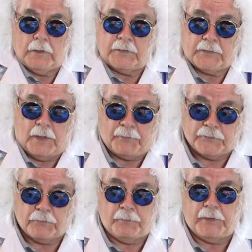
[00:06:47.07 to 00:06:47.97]

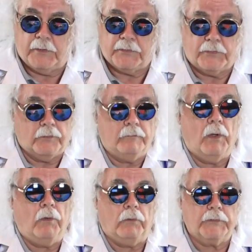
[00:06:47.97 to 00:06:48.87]
examples would be considered
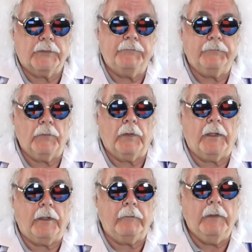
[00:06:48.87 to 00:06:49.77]
bowls.
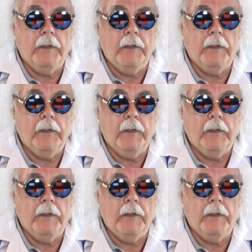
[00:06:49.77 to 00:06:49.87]
Okay?